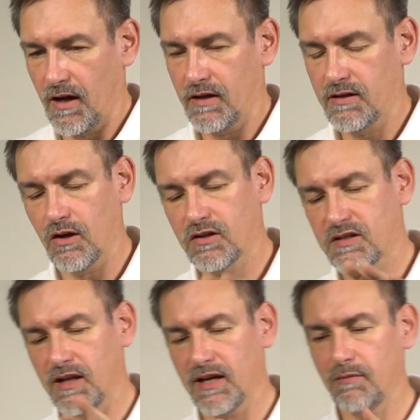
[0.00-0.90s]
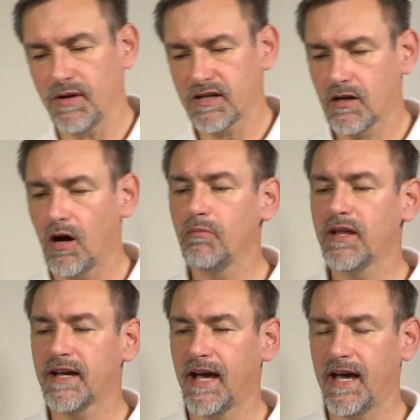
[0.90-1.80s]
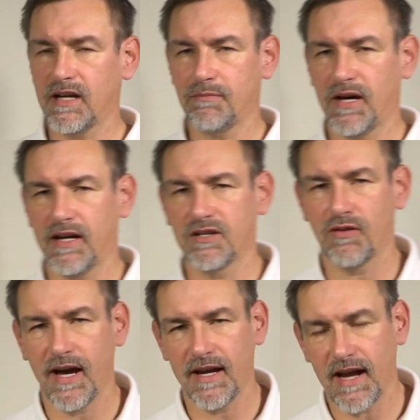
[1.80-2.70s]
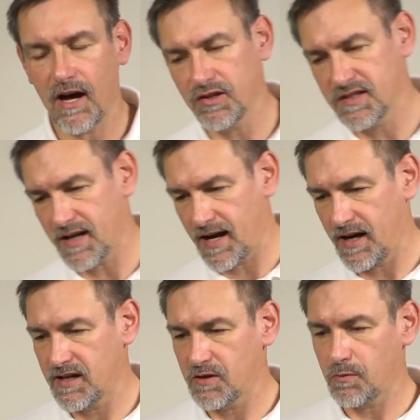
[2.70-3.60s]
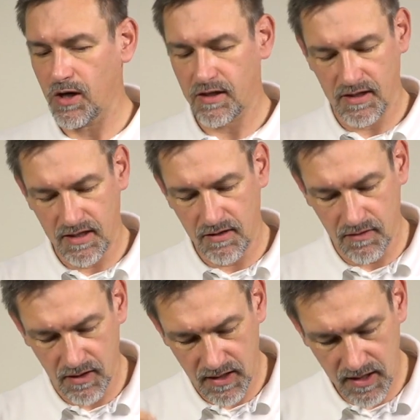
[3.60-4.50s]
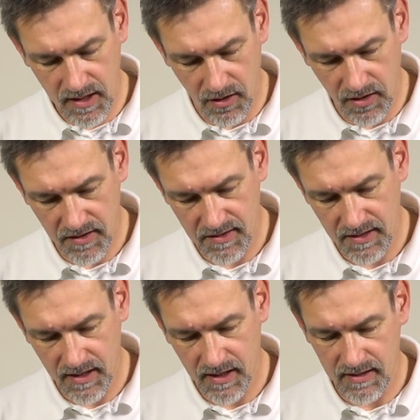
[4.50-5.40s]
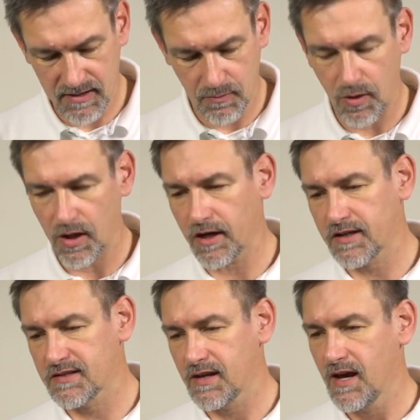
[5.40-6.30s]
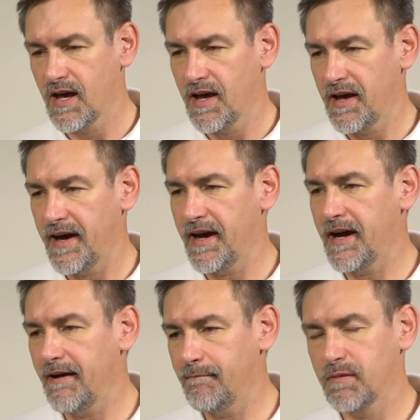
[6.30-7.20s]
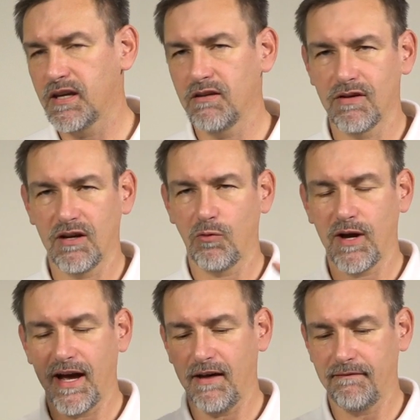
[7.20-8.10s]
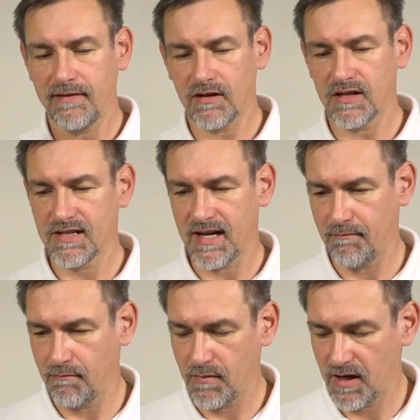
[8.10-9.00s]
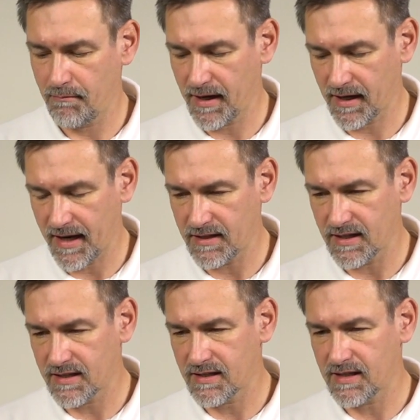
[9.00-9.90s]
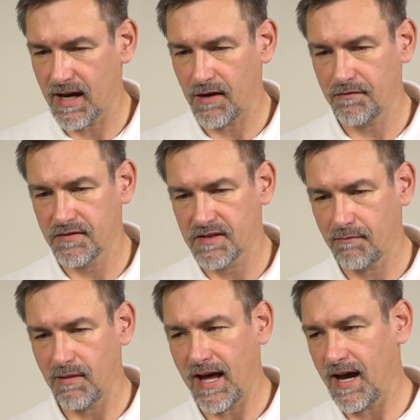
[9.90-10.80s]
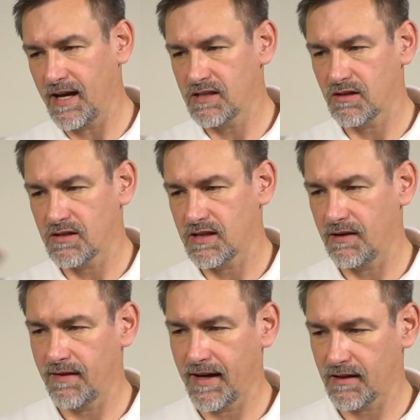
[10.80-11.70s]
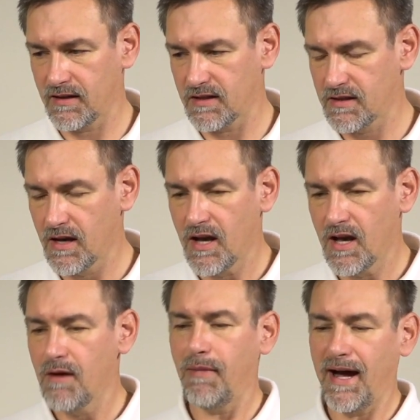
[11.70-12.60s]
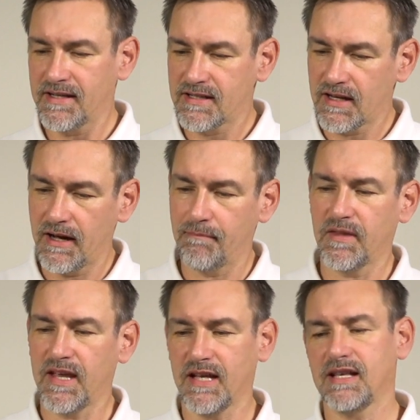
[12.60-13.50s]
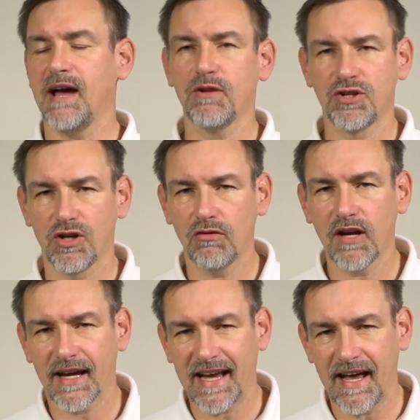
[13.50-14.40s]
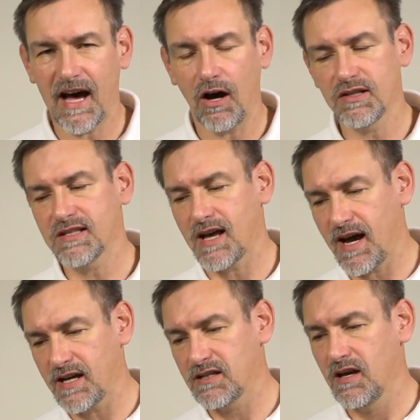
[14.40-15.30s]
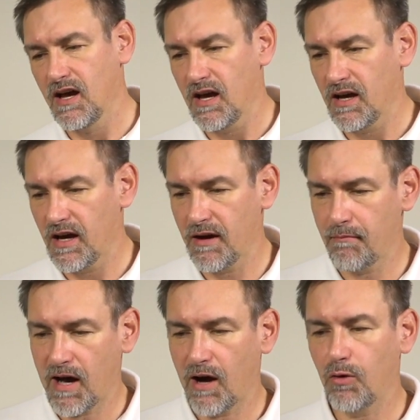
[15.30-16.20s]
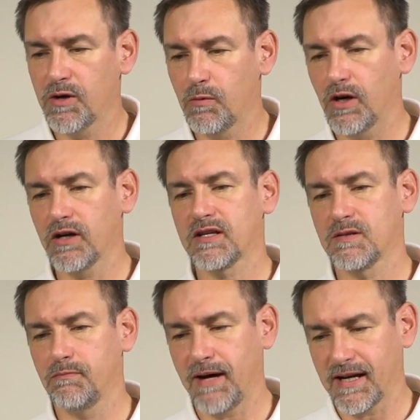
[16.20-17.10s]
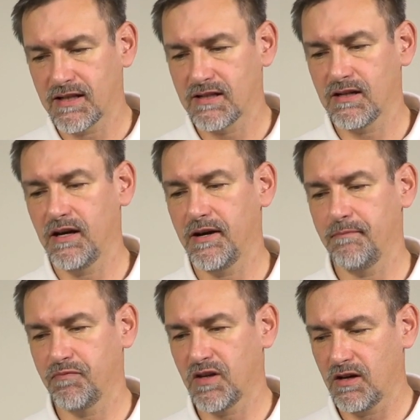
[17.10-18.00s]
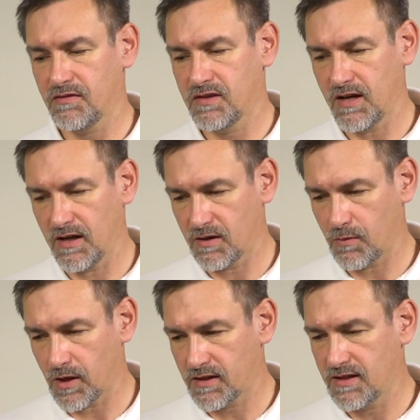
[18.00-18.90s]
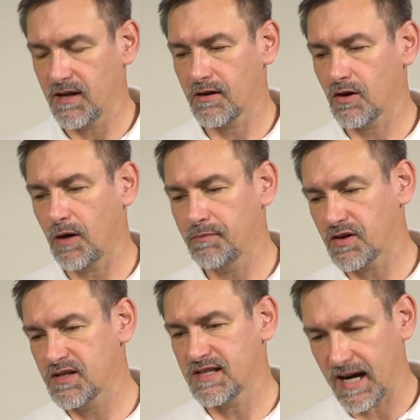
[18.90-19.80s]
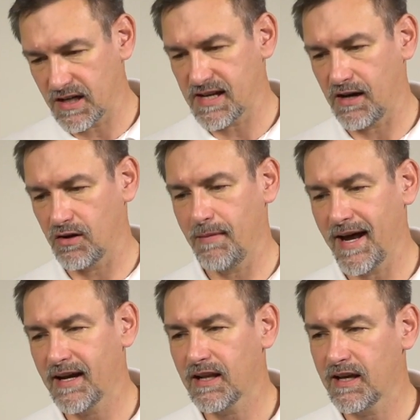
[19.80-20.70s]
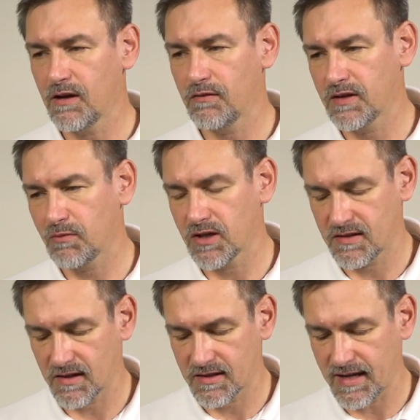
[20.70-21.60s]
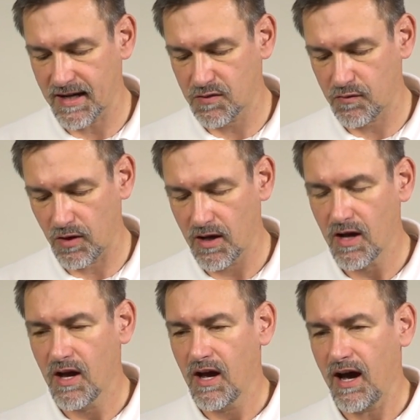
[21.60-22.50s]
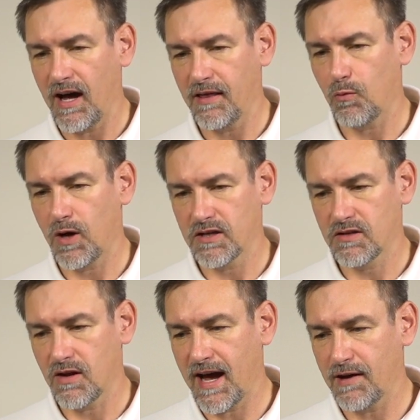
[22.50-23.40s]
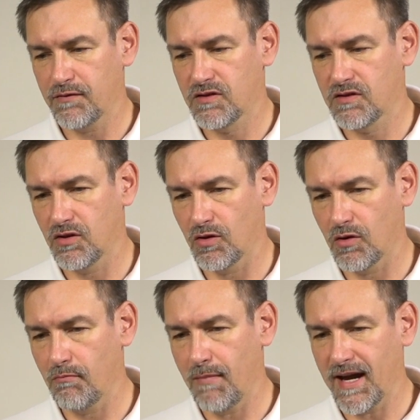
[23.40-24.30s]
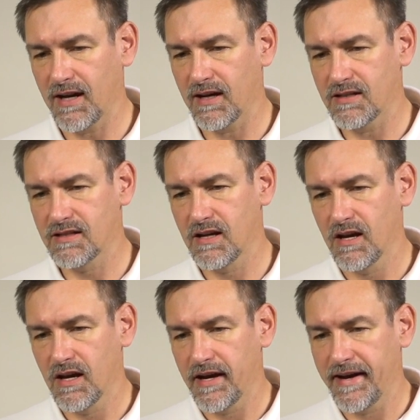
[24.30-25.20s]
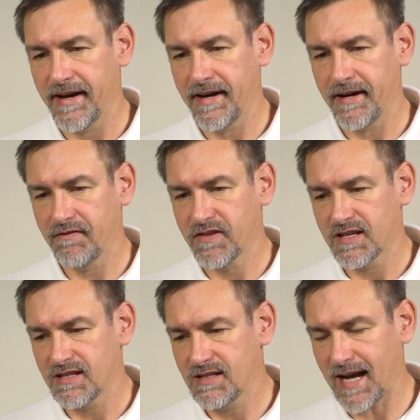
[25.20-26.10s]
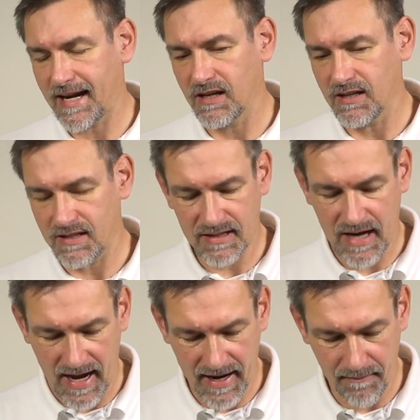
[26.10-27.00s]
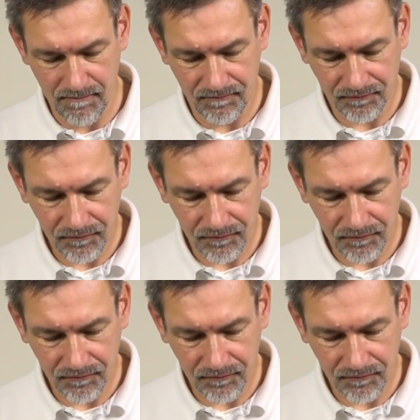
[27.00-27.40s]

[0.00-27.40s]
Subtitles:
It looks a little bit complicated, but I tried it outside and it worked, and even here you see it works. Even if we have here some magnetic stuff, some lights or stuff like this. But yes, I will show you again outside how it works, but you have seen it worked here. The copter starts automatically if it was successful, otherwise you have to make it a second time.